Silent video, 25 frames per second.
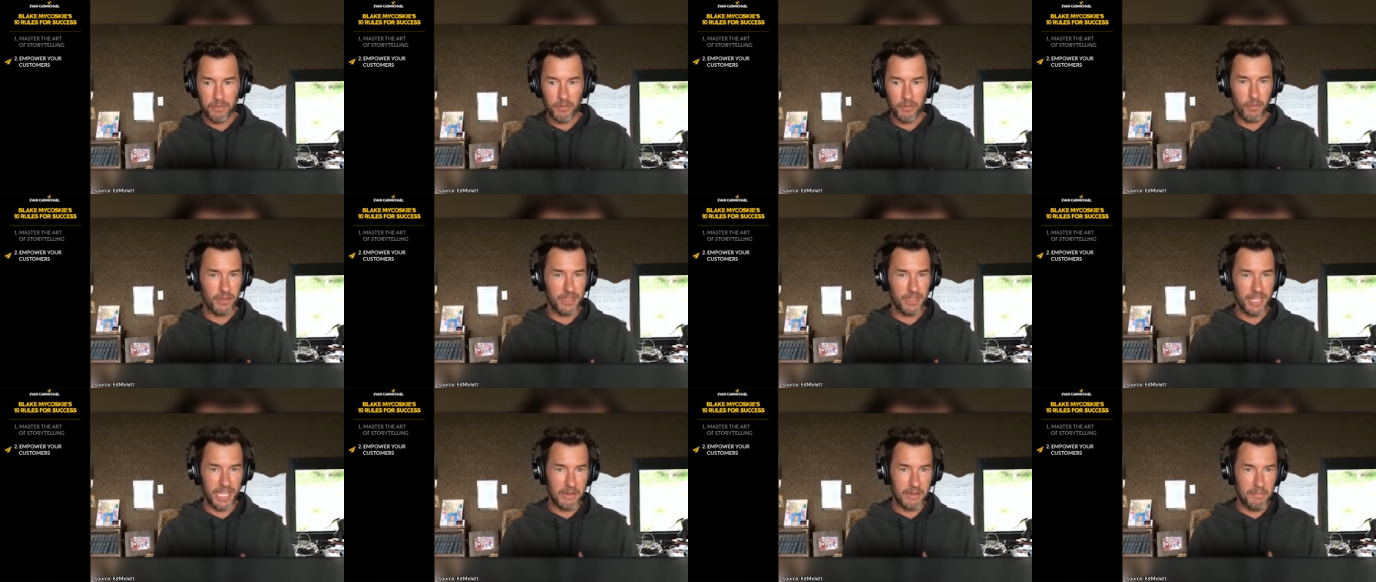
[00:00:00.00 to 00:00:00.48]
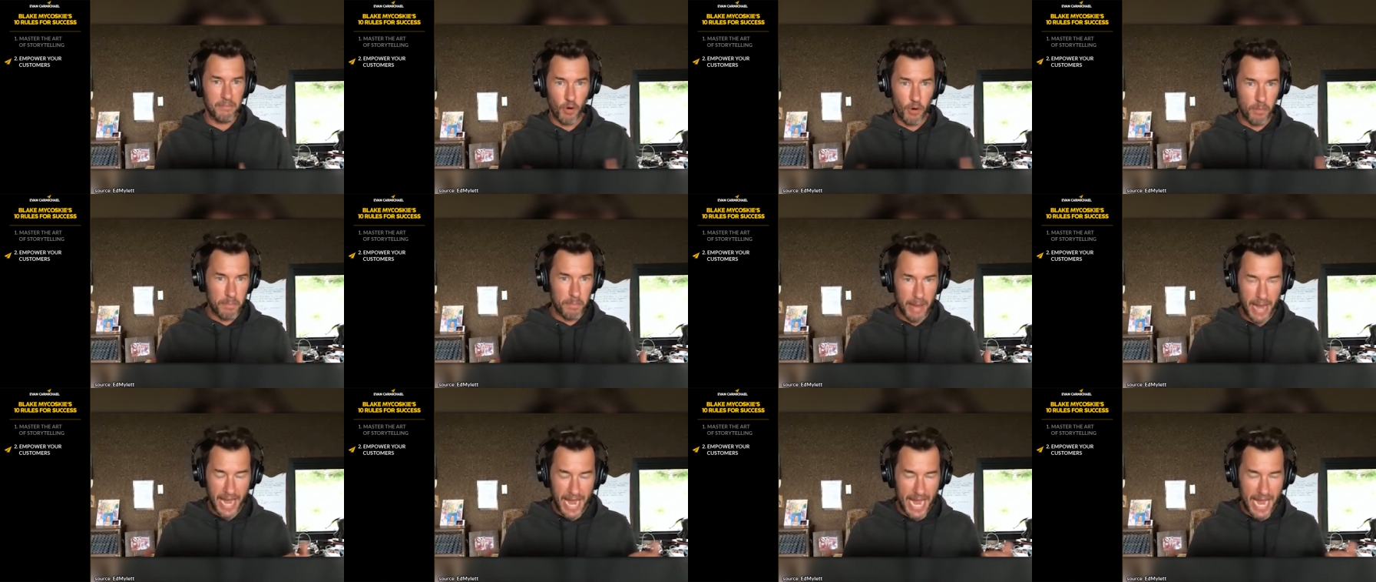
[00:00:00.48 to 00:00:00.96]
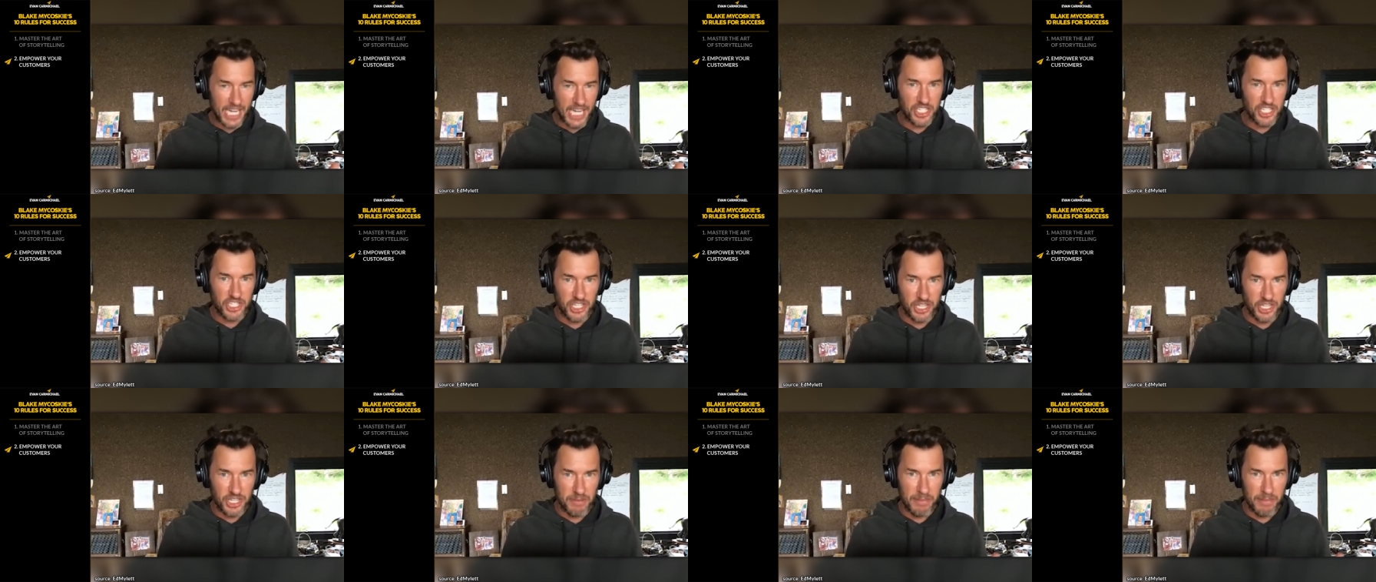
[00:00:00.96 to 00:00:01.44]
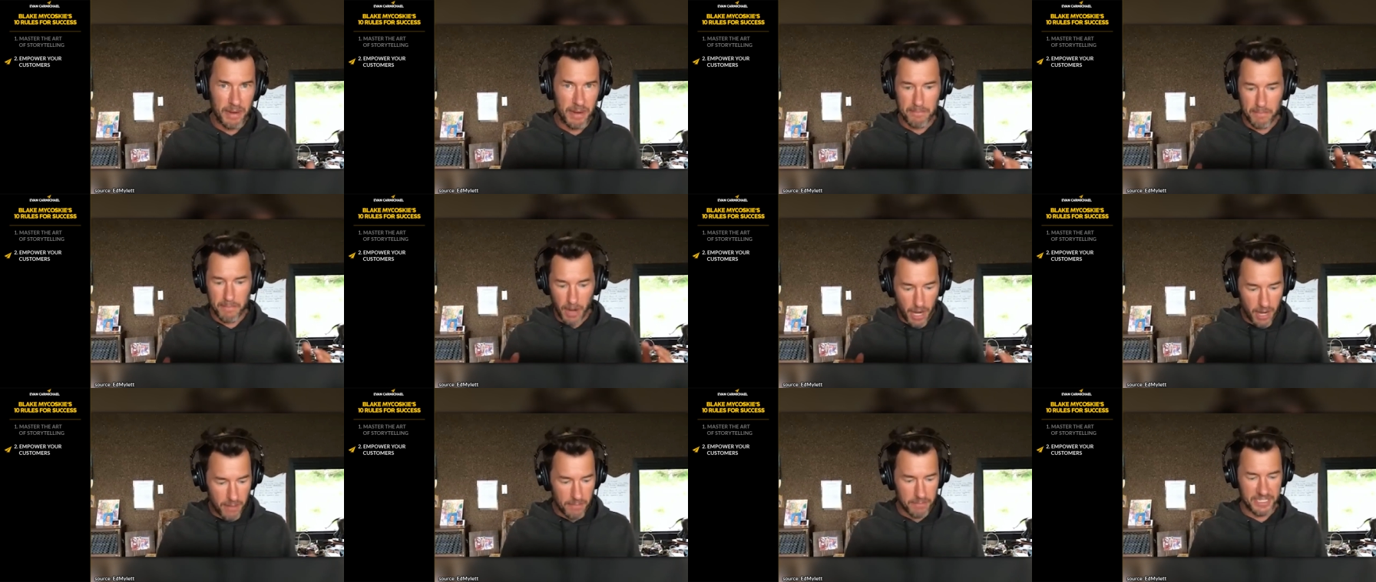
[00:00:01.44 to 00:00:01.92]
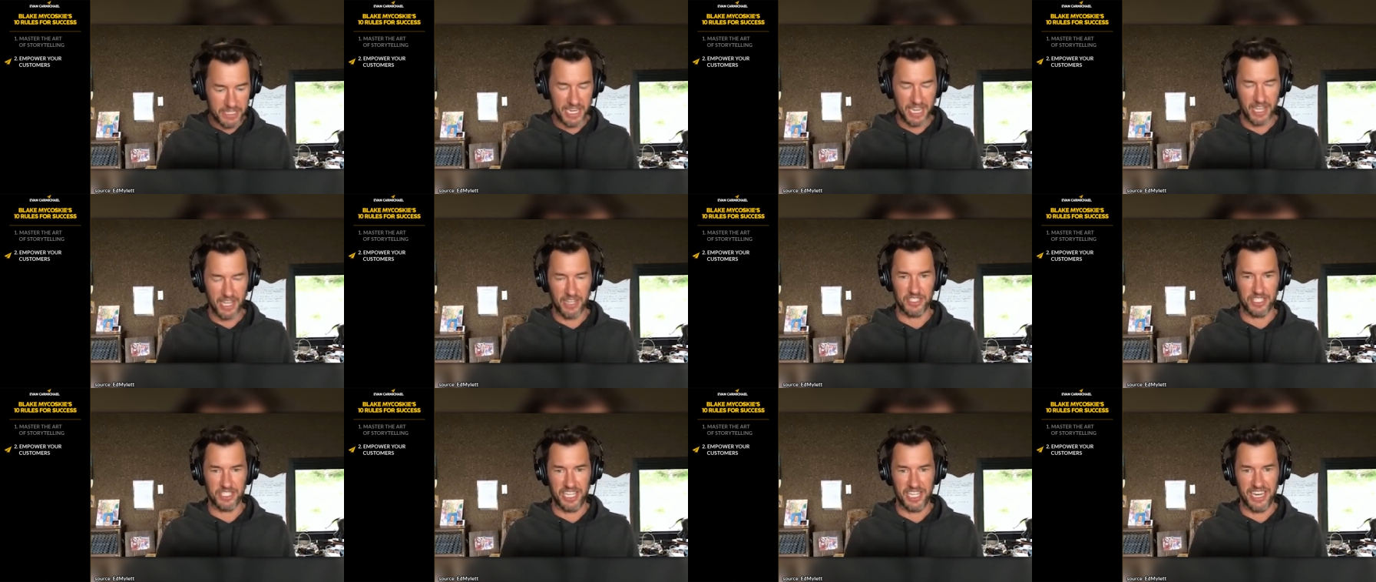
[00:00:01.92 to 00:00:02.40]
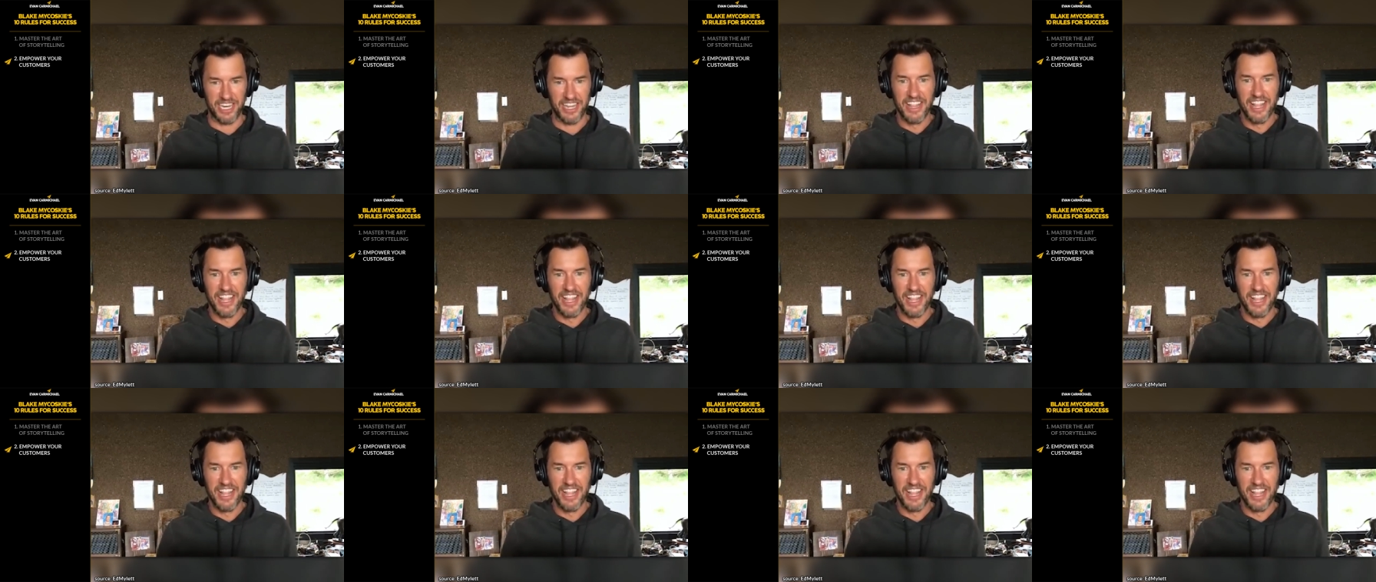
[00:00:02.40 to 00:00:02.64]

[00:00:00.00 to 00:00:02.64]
with like more passion than my mom tells it.